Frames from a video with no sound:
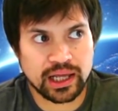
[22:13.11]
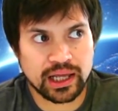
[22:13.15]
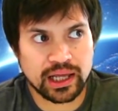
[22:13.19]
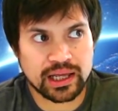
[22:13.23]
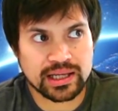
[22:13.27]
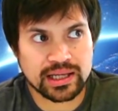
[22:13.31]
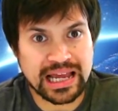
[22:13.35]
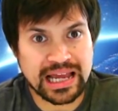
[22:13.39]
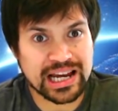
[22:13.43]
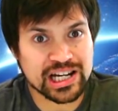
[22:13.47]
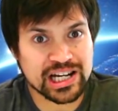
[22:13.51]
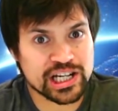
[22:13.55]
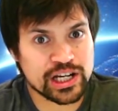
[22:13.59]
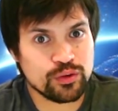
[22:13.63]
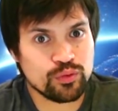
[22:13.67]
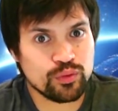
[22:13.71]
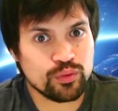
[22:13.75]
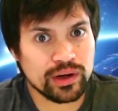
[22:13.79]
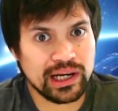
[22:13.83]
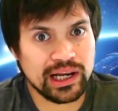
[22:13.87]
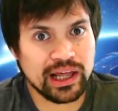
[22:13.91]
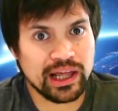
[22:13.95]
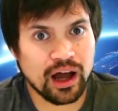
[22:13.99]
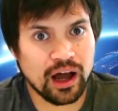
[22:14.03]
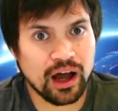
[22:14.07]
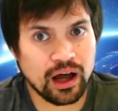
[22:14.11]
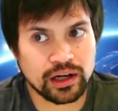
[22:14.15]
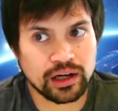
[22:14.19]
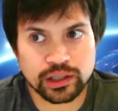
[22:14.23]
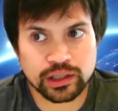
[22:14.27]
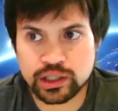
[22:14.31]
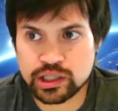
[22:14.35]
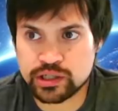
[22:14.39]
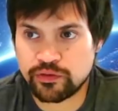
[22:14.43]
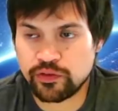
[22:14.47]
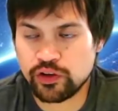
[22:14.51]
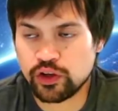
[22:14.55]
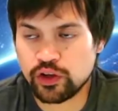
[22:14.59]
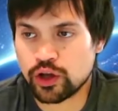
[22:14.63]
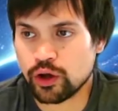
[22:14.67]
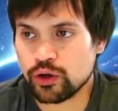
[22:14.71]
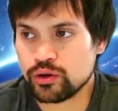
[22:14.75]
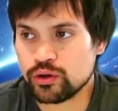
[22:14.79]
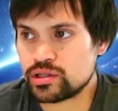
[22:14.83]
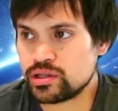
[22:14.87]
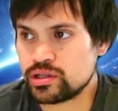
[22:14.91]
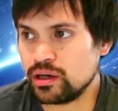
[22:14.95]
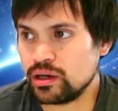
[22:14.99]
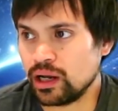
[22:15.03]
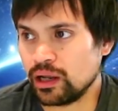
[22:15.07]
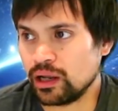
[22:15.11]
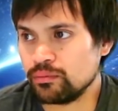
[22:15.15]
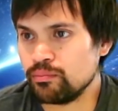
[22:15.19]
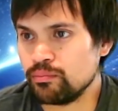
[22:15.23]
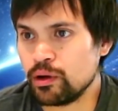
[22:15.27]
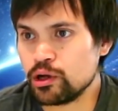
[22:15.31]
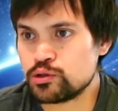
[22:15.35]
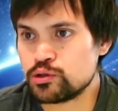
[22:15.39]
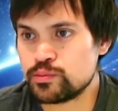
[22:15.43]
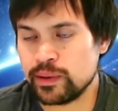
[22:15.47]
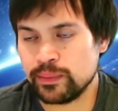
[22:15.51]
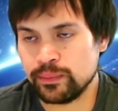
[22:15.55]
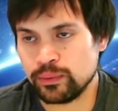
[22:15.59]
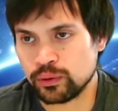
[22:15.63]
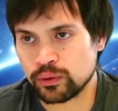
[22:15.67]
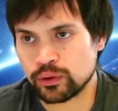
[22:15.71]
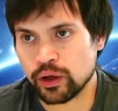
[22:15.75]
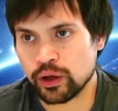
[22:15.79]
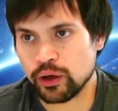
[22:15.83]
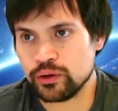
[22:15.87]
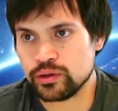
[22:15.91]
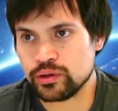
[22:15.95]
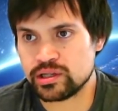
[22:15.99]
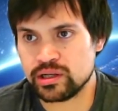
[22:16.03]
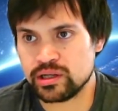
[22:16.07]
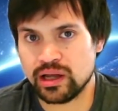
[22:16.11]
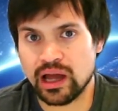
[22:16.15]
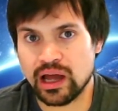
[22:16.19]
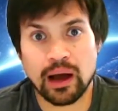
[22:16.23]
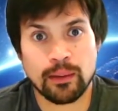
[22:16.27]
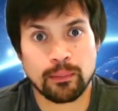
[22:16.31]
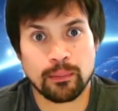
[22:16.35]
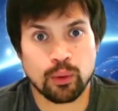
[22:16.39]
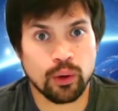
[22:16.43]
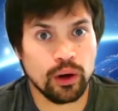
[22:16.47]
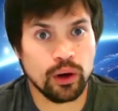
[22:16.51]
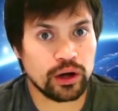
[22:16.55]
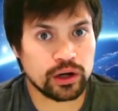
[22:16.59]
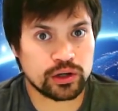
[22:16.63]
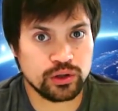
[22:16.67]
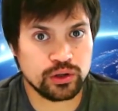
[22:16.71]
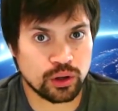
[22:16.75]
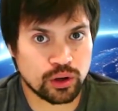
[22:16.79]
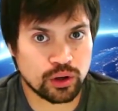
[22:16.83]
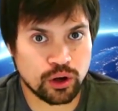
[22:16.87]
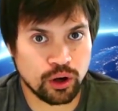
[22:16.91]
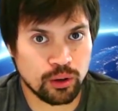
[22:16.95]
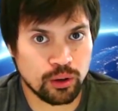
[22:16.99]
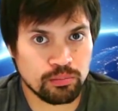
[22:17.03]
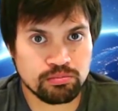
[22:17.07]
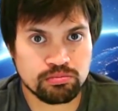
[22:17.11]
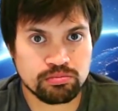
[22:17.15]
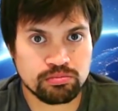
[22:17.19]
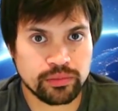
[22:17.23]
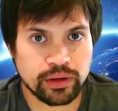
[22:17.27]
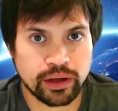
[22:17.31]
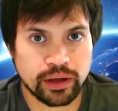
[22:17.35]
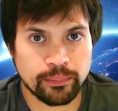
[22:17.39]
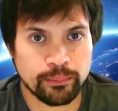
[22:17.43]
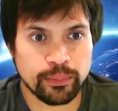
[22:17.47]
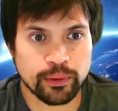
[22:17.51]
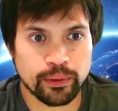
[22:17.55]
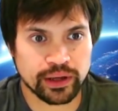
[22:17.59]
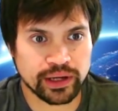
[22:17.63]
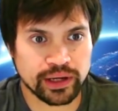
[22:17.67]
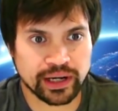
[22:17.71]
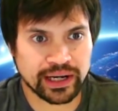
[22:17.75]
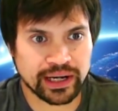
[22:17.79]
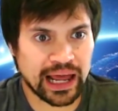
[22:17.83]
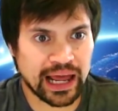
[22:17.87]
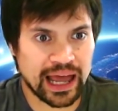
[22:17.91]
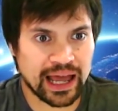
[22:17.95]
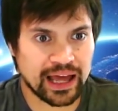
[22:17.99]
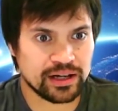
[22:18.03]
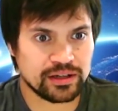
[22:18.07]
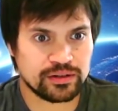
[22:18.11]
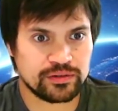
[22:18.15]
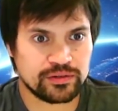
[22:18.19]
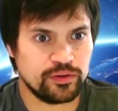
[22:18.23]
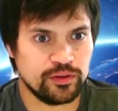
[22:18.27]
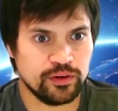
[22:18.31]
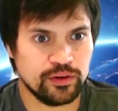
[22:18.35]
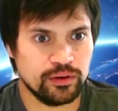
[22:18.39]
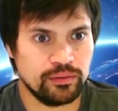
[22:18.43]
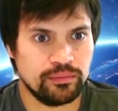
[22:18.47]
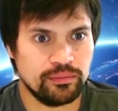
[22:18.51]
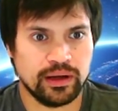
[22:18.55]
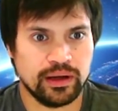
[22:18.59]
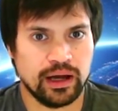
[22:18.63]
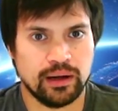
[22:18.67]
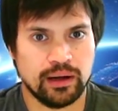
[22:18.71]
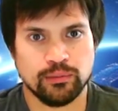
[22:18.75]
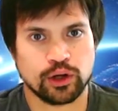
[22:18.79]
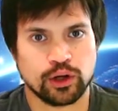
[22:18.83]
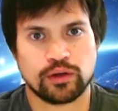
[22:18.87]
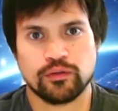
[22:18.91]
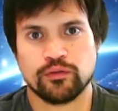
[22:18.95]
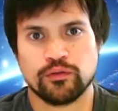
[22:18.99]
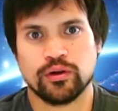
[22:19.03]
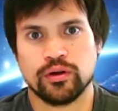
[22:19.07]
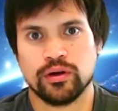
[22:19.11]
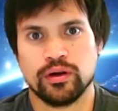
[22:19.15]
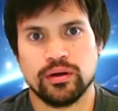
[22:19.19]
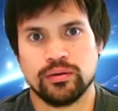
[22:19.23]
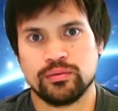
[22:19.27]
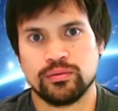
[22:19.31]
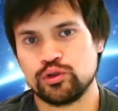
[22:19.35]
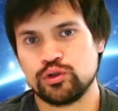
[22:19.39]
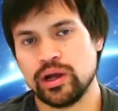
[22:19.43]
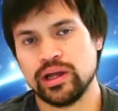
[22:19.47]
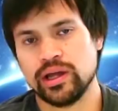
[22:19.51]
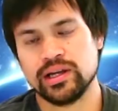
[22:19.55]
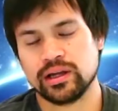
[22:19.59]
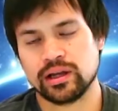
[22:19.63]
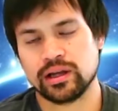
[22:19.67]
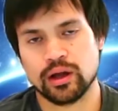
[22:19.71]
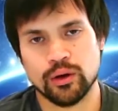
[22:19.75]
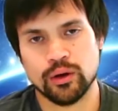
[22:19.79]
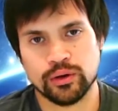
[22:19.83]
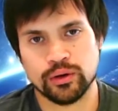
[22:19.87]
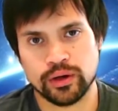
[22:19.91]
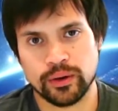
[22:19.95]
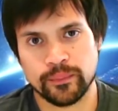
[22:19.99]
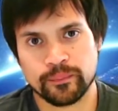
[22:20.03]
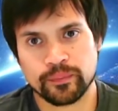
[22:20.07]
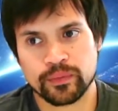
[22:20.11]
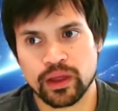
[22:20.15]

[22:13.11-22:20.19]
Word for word: is actually really hard because if you go to like most people go to upwork.com and put in an ad for I'm looking for a trading coder